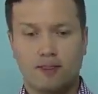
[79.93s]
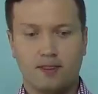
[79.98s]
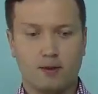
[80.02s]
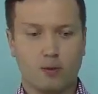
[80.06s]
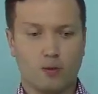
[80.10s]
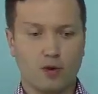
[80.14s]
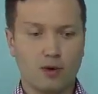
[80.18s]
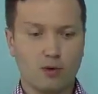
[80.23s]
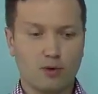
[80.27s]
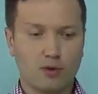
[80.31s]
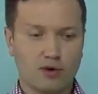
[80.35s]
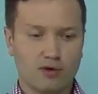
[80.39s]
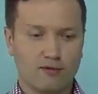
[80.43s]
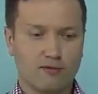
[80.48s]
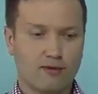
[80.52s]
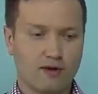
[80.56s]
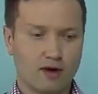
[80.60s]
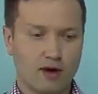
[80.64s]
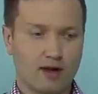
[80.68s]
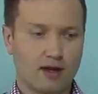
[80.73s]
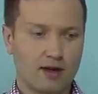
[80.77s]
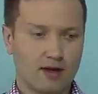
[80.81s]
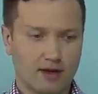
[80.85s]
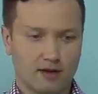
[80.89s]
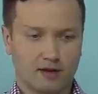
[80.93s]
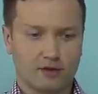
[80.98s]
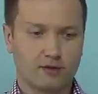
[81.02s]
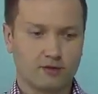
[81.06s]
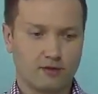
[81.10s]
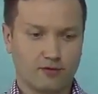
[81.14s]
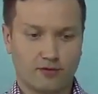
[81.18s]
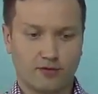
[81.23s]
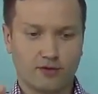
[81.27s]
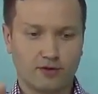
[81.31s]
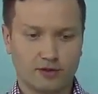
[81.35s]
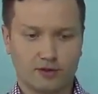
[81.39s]
we were invited
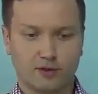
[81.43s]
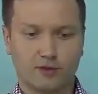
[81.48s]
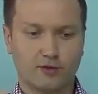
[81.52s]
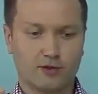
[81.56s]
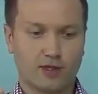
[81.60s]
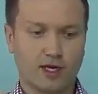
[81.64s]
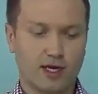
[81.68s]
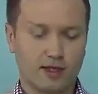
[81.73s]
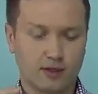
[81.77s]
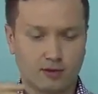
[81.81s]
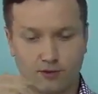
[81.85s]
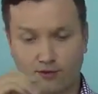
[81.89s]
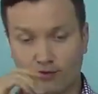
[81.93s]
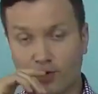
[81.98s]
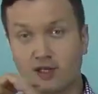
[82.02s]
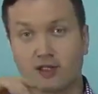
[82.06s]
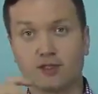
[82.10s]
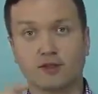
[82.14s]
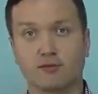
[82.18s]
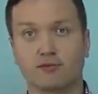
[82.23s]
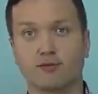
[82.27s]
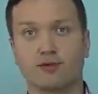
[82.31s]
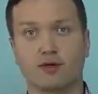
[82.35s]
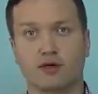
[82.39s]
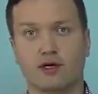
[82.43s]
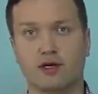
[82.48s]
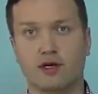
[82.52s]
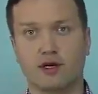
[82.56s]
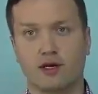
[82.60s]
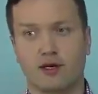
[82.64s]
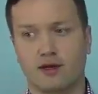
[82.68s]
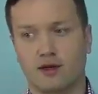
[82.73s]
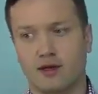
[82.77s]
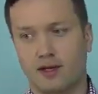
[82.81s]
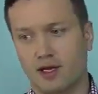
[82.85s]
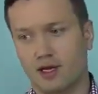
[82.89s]
first to that Russian
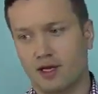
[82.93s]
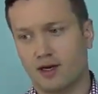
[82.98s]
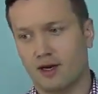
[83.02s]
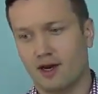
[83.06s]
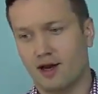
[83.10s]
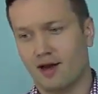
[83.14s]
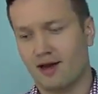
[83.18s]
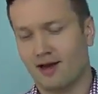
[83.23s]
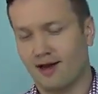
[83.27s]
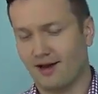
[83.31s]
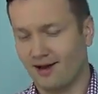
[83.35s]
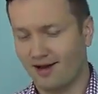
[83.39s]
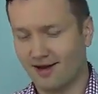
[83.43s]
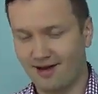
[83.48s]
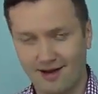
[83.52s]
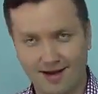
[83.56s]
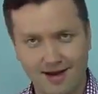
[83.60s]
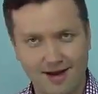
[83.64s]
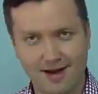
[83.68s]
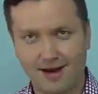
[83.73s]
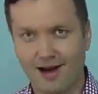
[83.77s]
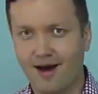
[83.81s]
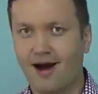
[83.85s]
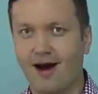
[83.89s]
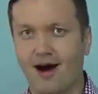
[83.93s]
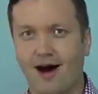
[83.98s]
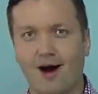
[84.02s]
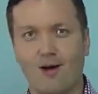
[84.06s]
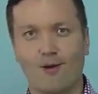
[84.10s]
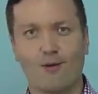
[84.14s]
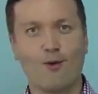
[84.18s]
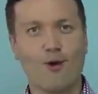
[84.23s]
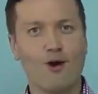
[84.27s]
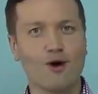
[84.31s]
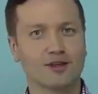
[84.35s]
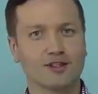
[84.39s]
party, and I
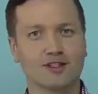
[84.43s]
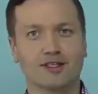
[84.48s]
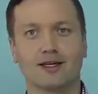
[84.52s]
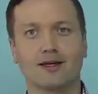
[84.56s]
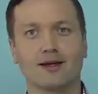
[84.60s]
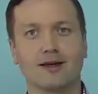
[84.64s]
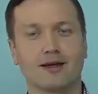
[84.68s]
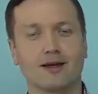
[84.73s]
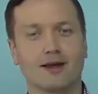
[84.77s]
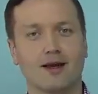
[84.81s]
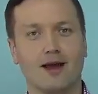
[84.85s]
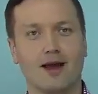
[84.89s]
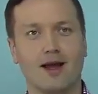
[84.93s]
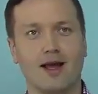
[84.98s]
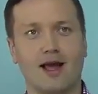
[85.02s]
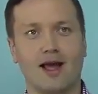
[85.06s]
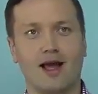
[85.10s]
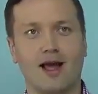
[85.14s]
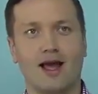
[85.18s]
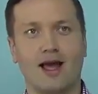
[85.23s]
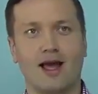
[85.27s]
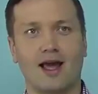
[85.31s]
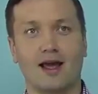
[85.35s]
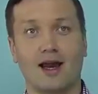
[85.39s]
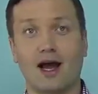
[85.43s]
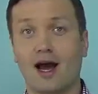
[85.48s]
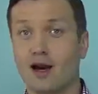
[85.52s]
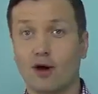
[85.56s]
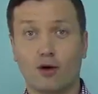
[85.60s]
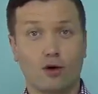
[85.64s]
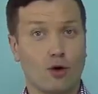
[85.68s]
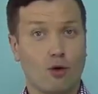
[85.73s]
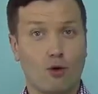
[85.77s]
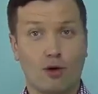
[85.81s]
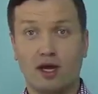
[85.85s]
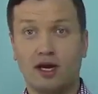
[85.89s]
walked in and I
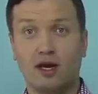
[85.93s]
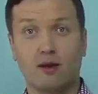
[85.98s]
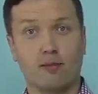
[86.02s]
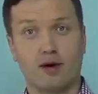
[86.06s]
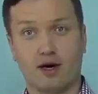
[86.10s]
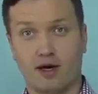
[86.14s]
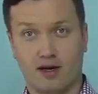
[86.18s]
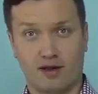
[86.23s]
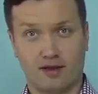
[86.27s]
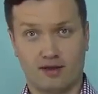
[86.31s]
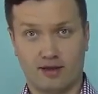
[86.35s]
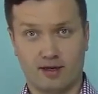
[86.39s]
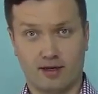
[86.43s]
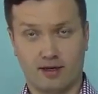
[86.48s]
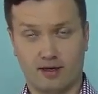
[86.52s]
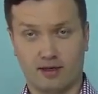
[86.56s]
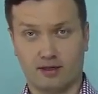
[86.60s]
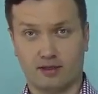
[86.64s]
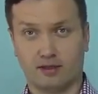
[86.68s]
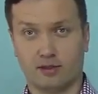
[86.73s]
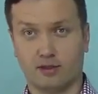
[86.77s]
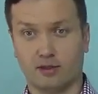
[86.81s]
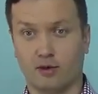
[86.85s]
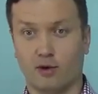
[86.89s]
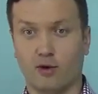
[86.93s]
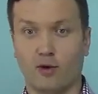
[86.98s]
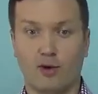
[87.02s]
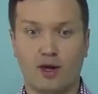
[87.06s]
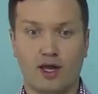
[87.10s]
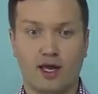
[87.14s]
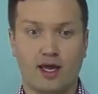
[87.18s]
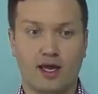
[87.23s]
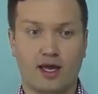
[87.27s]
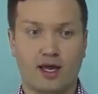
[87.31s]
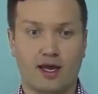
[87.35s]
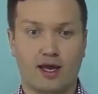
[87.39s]
don't know anybody there. So,
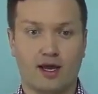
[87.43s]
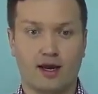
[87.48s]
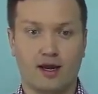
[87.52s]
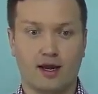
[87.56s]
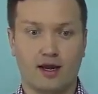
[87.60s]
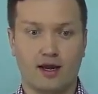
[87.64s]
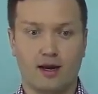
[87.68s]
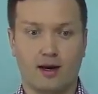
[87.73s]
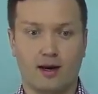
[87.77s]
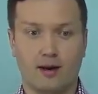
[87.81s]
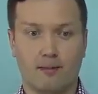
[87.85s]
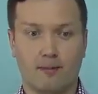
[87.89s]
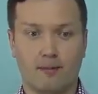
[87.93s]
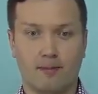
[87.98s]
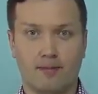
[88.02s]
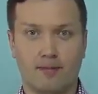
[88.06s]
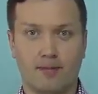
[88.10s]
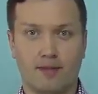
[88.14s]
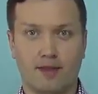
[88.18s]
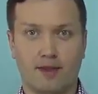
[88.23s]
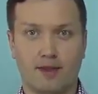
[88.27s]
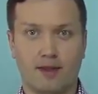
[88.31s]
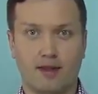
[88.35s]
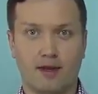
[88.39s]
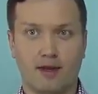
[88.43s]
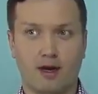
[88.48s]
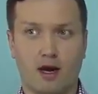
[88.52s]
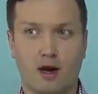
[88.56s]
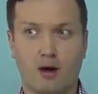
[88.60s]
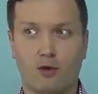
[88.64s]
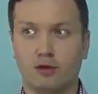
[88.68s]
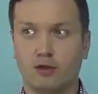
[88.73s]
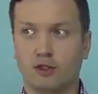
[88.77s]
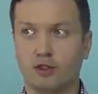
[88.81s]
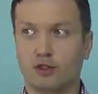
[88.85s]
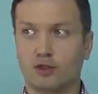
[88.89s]
and I
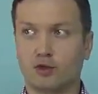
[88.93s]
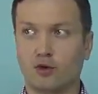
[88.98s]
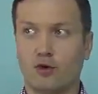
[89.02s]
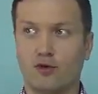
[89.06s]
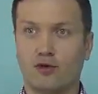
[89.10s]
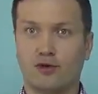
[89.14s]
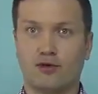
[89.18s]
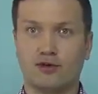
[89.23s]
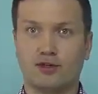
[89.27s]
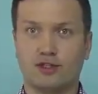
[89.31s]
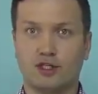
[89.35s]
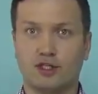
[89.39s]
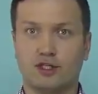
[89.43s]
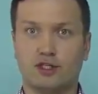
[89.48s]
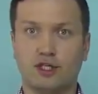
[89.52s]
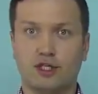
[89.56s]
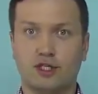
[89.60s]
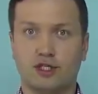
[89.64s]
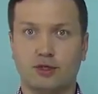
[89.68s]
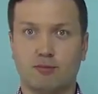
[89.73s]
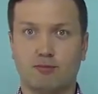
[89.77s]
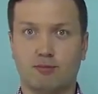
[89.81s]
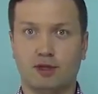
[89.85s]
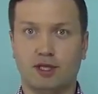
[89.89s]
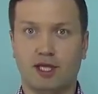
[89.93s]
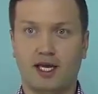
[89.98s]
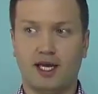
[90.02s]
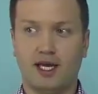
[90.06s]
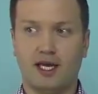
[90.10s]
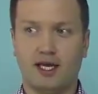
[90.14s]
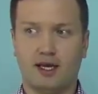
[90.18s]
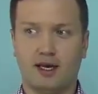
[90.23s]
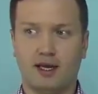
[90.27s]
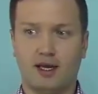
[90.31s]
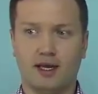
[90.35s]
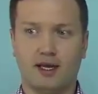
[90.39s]
only saw there is a DJ
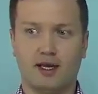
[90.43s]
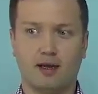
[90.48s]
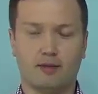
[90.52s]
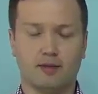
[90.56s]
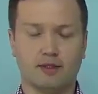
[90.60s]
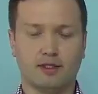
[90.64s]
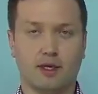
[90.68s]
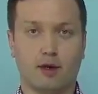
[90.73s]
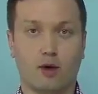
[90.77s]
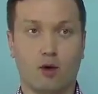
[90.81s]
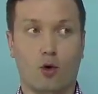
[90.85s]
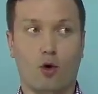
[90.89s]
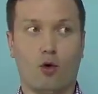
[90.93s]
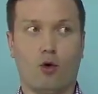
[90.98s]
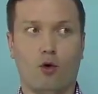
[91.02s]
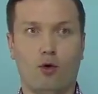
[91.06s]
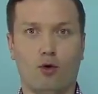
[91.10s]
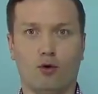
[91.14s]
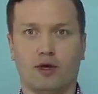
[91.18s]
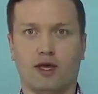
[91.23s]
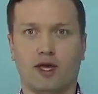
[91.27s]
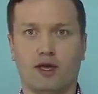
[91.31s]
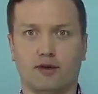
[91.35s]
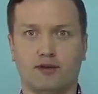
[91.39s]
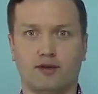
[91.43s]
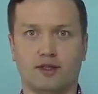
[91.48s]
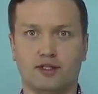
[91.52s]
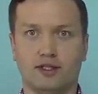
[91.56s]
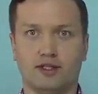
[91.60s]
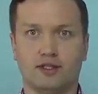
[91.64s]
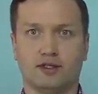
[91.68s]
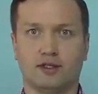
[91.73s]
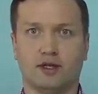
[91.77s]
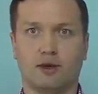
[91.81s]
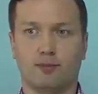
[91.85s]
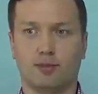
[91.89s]
playing, and I was like, oh, okay, this
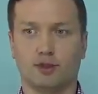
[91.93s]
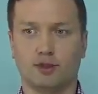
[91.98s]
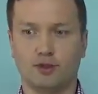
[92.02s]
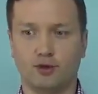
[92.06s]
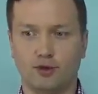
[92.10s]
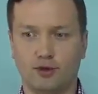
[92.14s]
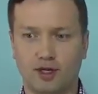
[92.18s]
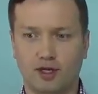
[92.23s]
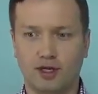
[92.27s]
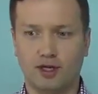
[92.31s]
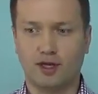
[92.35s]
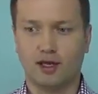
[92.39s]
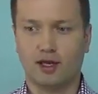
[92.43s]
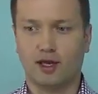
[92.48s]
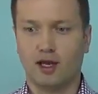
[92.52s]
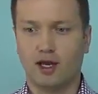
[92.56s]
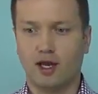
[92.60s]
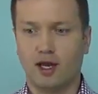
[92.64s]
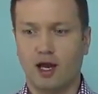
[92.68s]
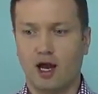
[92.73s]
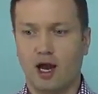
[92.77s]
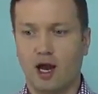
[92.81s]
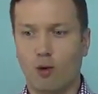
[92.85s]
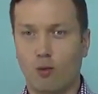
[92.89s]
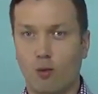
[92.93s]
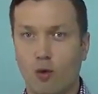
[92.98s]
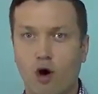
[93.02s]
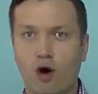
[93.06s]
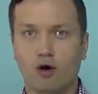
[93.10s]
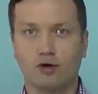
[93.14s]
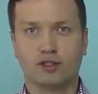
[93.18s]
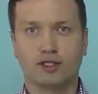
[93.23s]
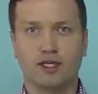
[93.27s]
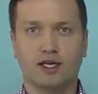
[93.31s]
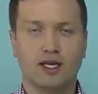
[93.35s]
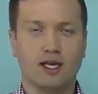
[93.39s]
is an opportunity. I
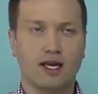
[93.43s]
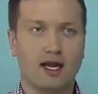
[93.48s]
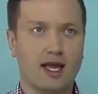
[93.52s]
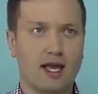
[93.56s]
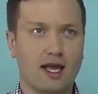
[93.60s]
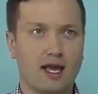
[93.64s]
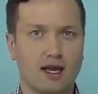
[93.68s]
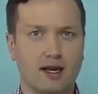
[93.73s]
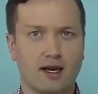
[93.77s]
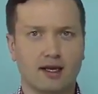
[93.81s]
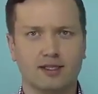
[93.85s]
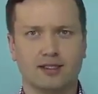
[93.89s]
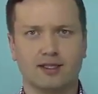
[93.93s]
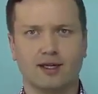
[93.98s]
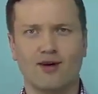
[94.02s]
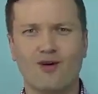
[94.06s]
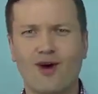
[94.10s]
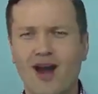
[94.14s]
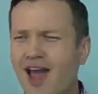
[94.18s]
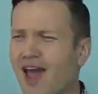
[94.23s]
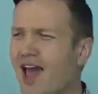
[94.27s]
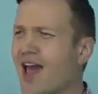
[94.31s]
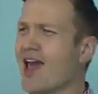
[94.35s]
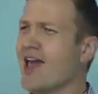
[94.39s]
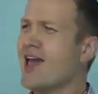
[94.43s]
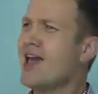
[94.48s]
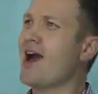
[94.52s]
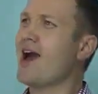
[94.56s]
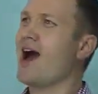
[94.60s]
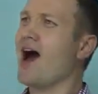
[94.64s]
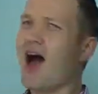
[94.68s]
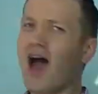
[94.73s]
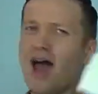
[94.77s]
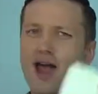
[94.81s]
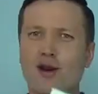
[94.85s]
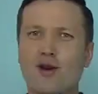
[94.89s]
walked in and I said, hey,
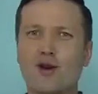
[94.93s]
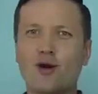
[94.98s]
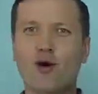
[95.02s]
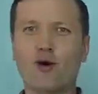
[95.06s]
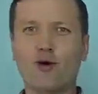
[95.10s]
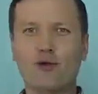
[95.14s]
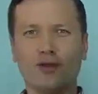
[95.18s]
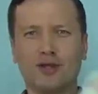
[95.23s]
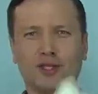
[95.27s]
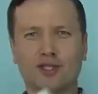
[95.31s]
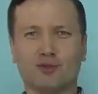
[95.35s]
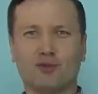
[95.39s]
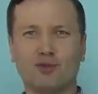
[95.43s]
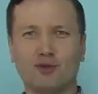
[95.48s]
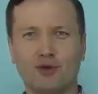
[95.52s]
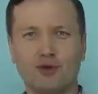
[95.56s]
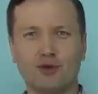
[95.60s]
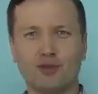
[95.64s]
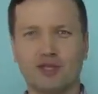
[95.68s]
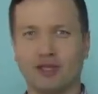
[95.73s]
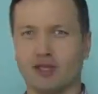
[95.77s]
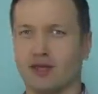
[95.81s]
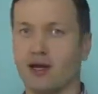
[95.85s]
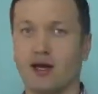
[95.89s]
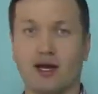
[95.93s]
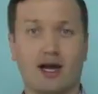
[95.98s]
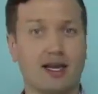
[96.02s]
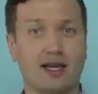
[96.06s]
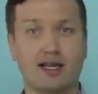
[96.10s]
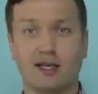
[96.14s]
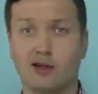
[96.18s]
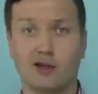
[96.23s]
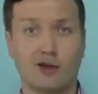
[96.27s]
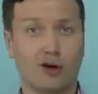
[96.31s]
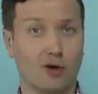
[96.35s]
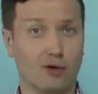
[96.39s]
I know this music. I
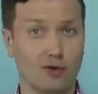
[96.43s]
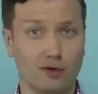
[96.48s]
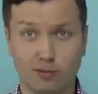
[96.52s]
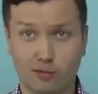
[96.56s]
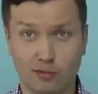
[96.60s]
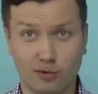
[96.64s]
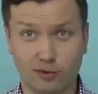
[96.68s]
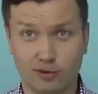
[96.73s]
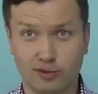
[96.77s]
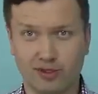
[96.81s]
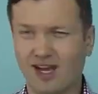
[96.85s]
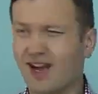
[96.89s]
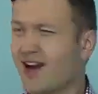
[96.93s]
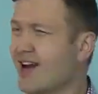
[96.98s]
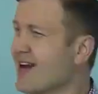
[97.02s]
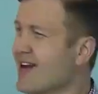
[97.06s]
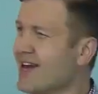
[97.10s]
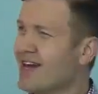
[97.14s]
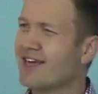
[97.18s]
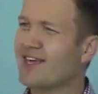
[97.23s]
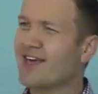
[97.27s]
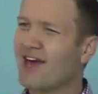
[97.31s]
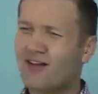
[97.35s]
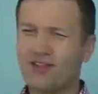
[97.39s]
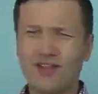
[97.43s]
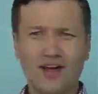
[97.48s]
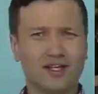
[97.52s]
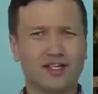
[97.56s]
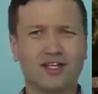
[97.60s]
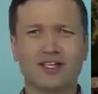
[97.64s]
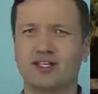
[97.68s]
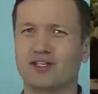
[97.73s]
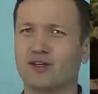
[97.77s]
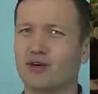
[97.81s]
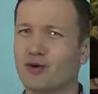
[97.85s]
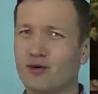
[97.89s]
didn't know the music. Yeah, this
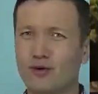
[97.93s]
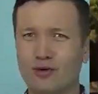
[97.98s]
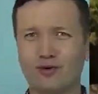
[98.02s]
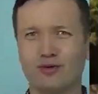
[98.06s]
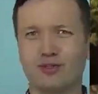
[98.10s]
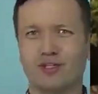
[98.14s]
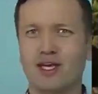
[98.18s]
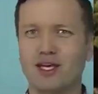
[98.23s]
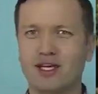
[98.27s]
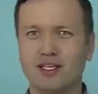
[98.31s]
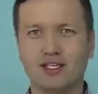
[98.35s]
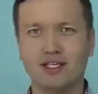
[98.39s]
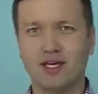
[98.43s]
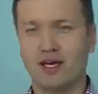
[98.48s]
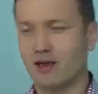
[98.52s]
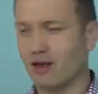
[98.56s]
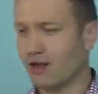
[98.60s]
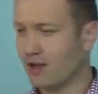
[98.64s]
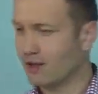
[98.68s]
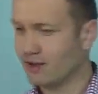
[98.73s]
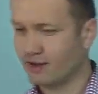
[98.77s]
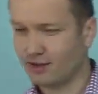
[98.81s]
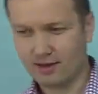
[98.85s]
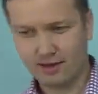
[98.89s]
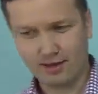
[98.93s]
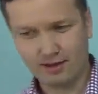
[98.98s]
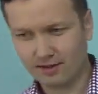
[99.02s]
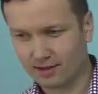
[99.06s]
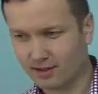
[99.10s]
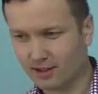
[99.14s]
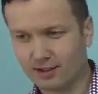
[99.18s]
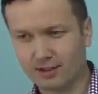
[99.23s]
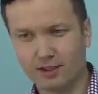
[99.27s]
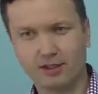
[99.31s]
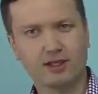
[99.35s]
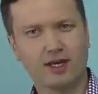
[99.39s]
is a cool DJ. And
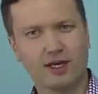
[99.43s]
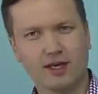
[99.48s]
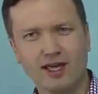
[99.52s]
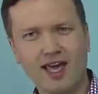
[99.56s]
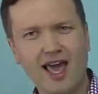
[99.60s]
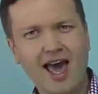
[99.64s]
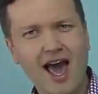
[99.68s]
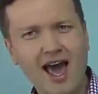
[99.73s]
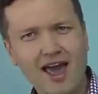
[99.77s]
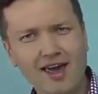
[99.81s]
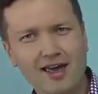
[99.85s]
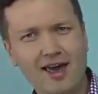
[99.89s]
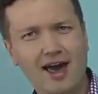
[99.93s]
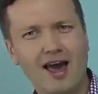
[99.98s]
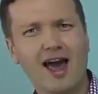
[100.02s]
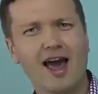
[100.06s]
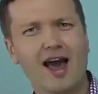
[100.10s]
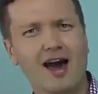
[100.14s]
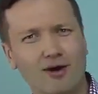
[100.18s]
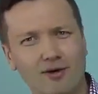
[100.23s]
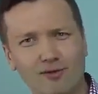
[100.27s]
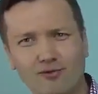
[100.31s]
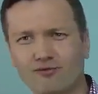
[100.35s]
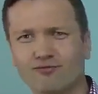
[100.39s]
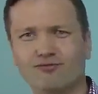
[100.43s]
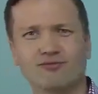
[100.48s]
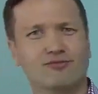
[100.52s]
DJ was like, yeah.